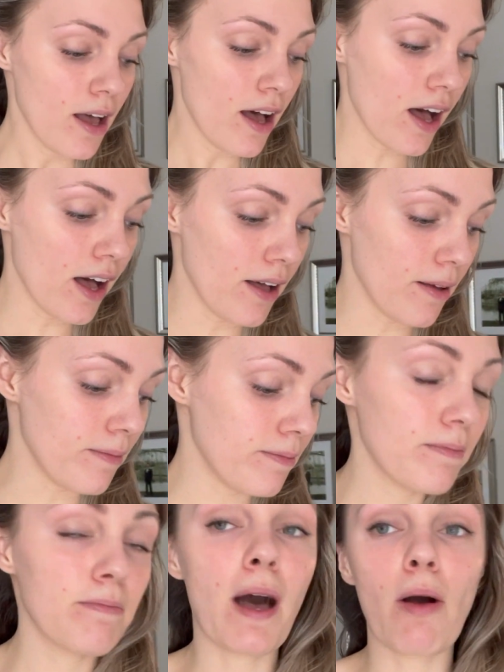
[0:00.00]
Um,
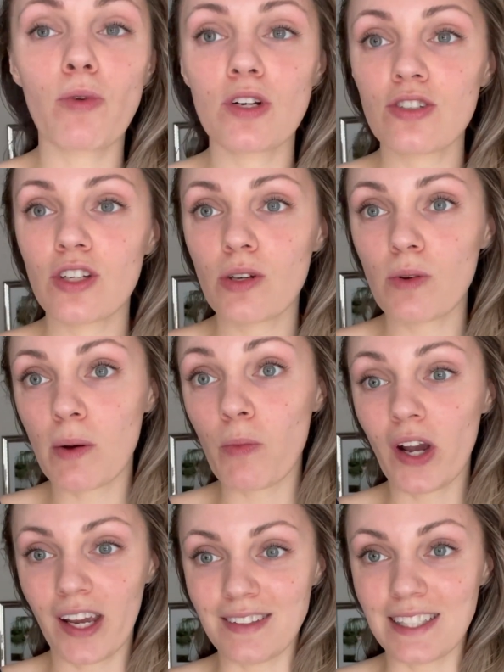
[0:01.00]
but I want to show you what I'm
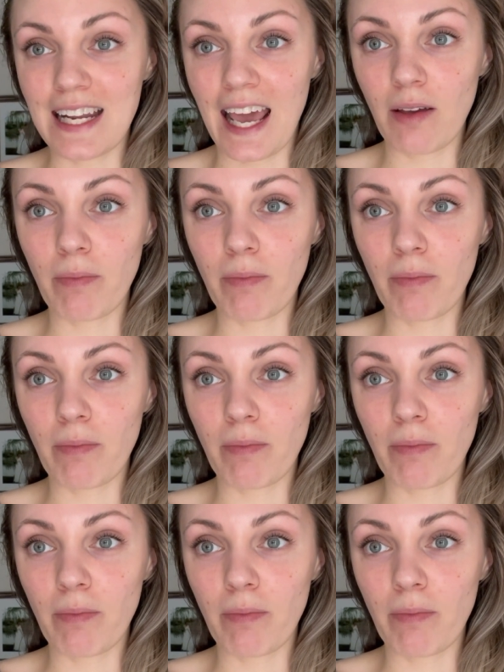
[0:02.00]
wearing today